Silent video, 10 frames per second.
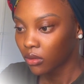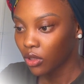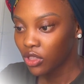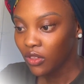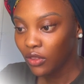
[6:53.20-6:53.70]

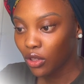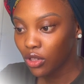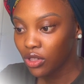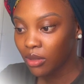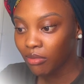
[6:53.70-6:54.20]
Because if the
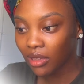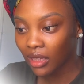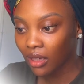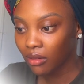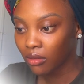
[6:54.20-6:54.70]
country
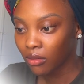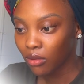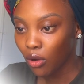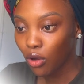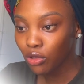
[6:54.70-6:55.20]
better,
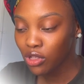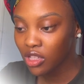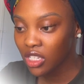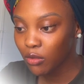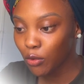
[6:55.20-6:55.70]
all those
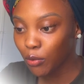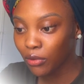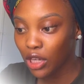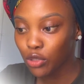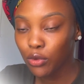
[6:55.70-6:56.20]
disabled people,
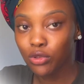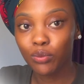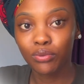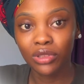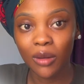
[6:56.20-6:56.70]
they're supposed to
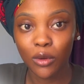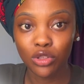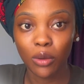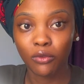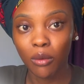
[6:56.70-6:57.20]
put them on
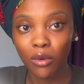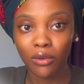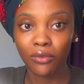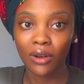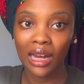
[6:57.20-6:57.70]
some form
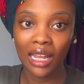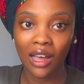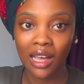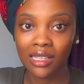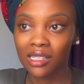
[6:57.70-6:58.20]
of
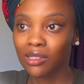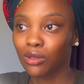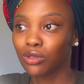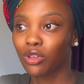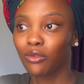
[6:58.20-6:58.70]
allowance
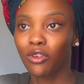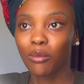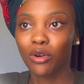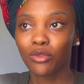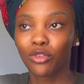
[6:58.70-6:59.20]
or some
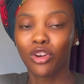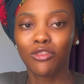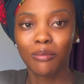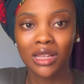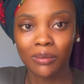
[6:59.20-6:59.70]
form of
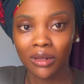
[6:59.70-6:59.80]
government